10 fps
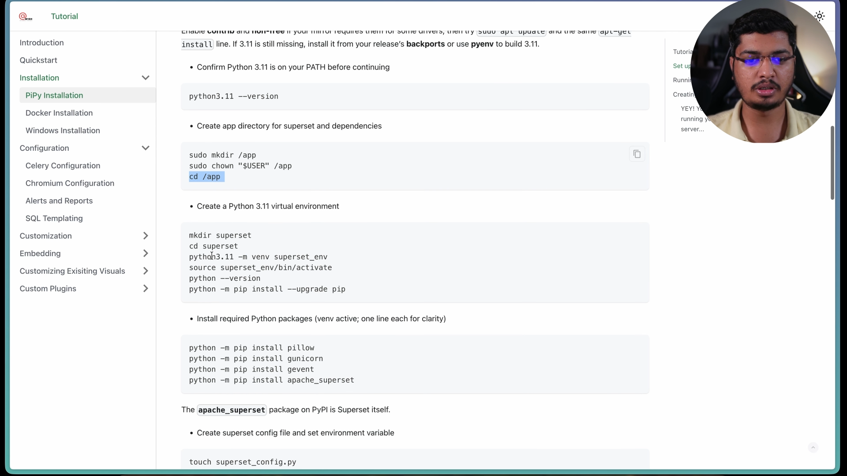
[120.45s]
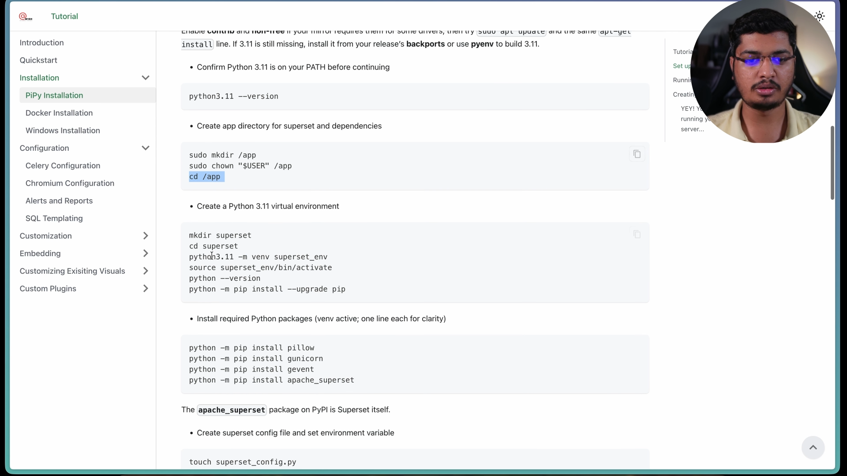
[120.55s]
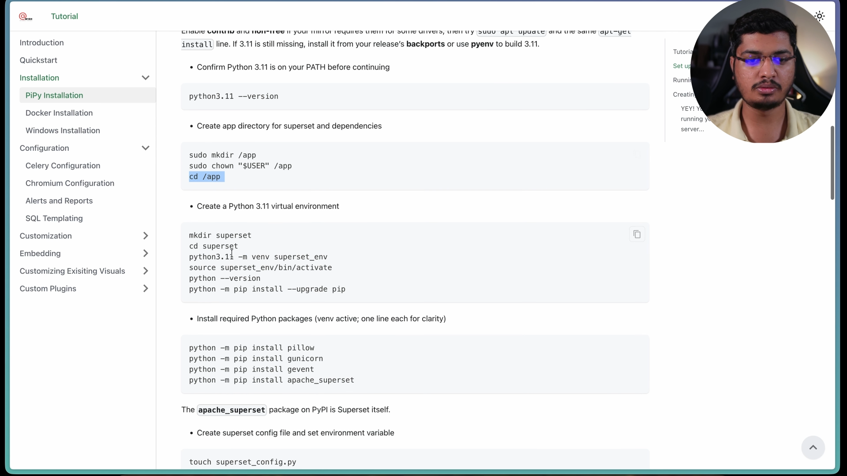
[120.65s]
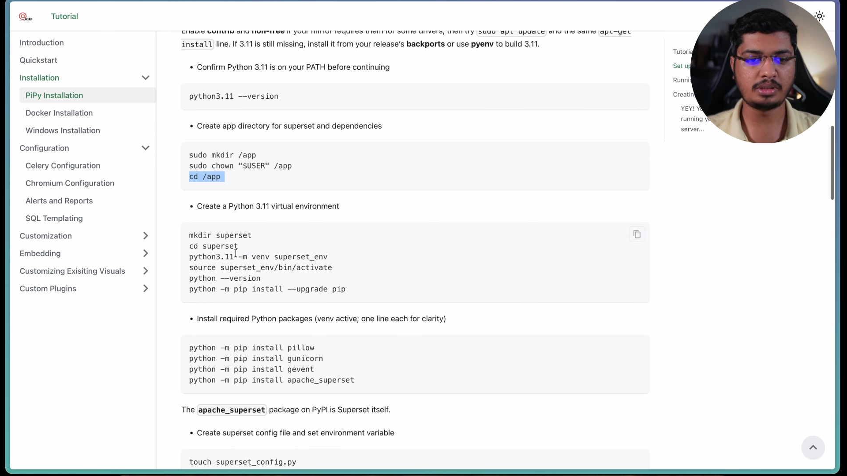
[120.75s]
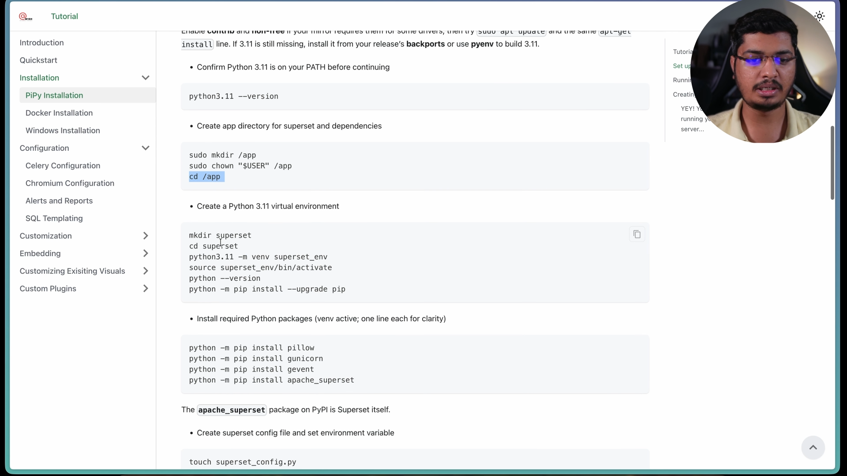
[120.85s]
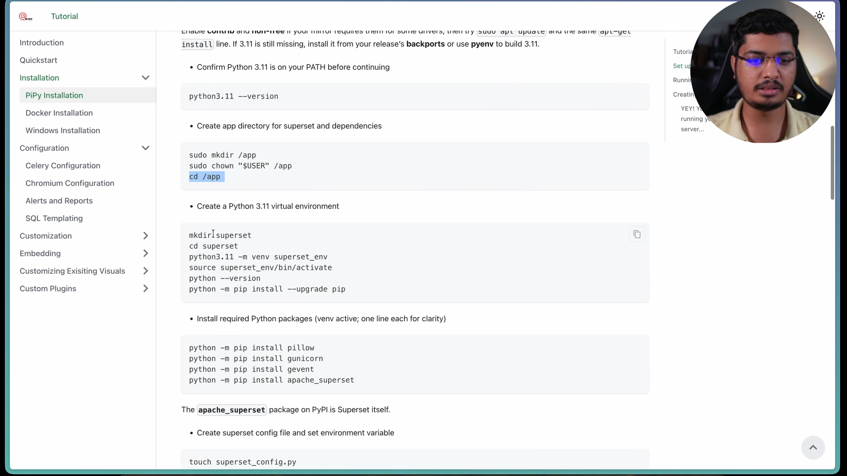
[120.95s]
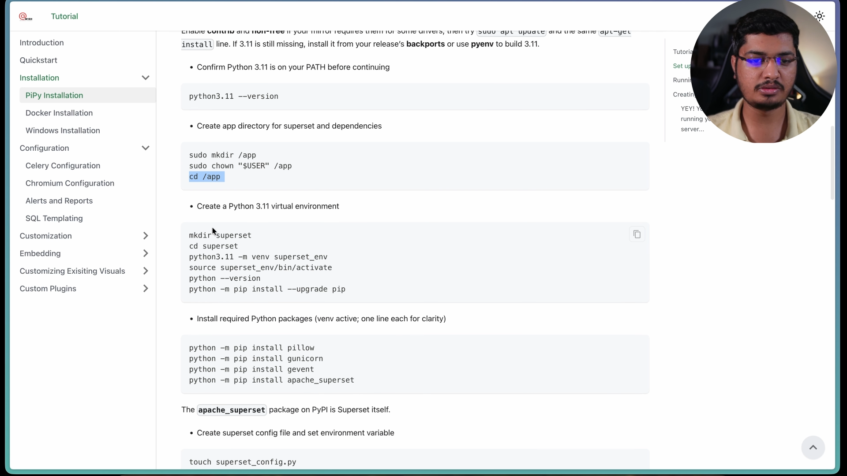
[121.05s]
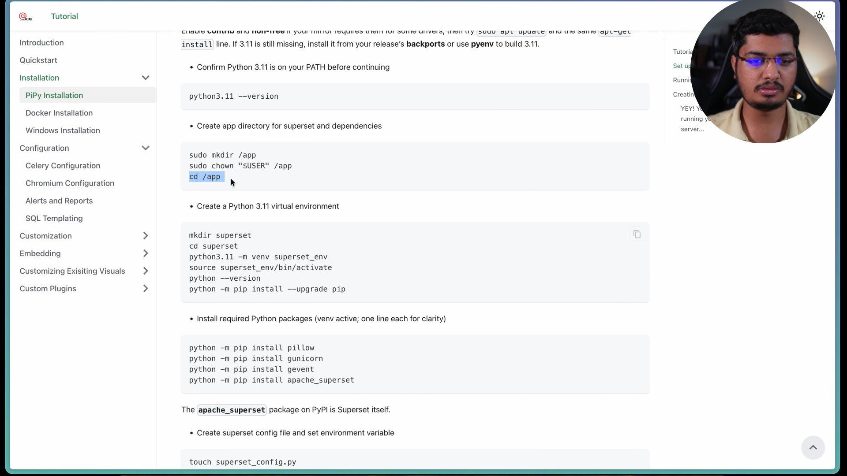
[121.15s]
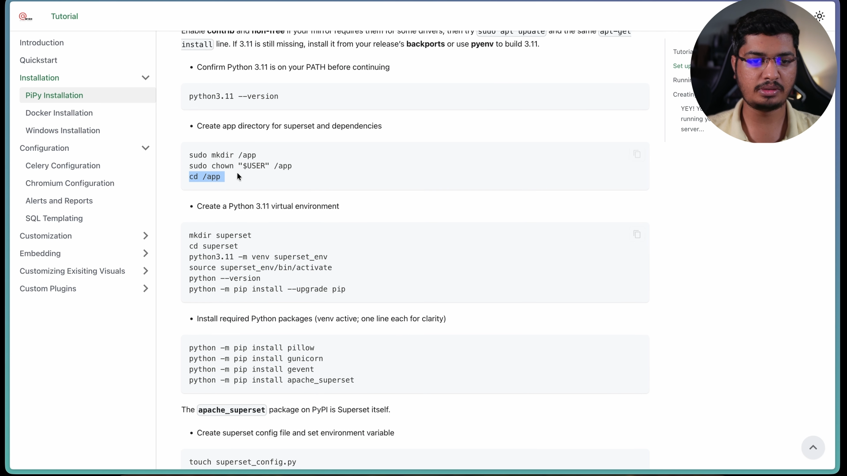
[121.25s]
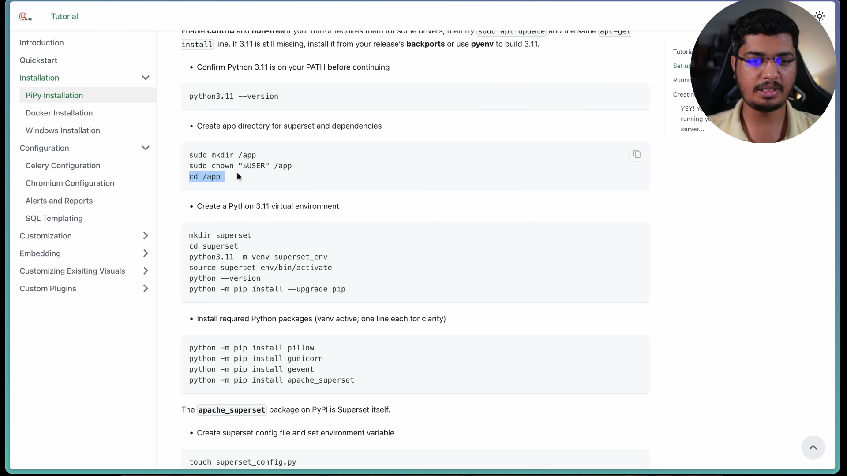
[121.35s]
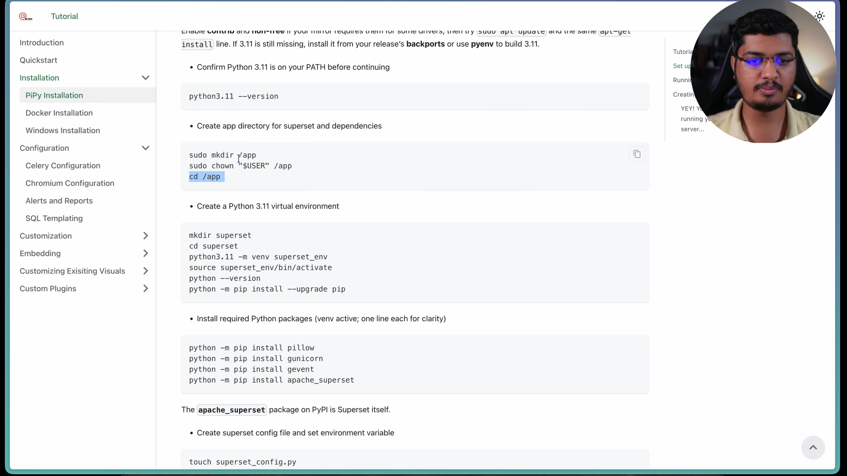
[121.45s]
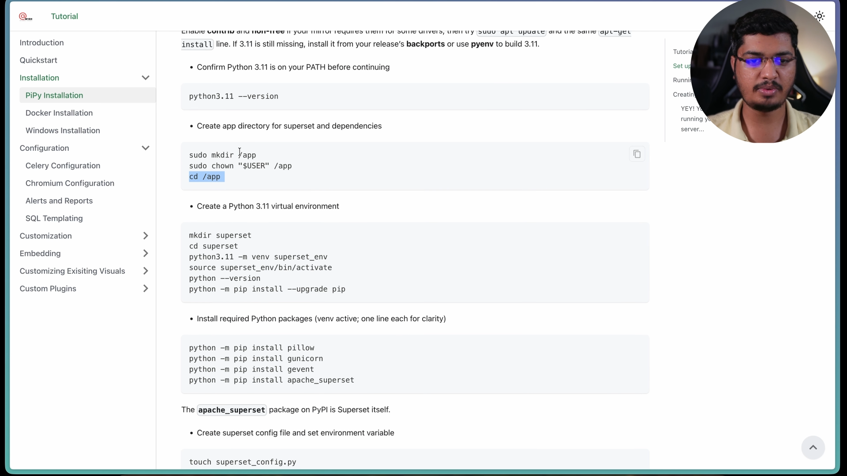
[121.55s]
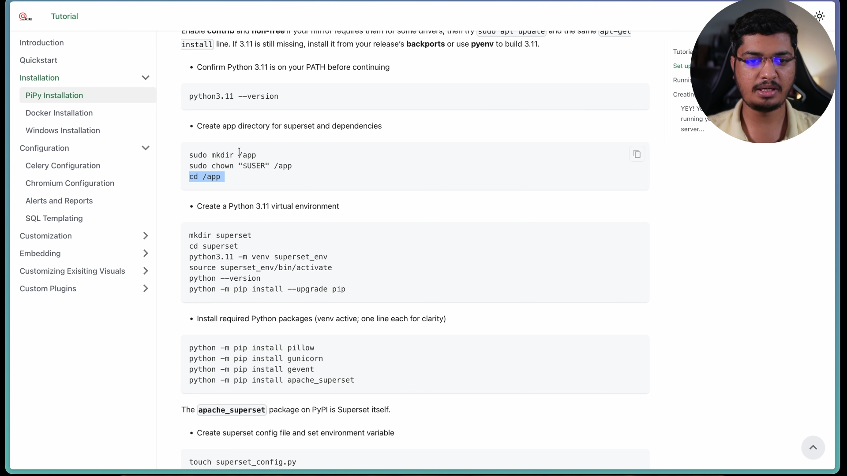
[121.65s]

to that. So that part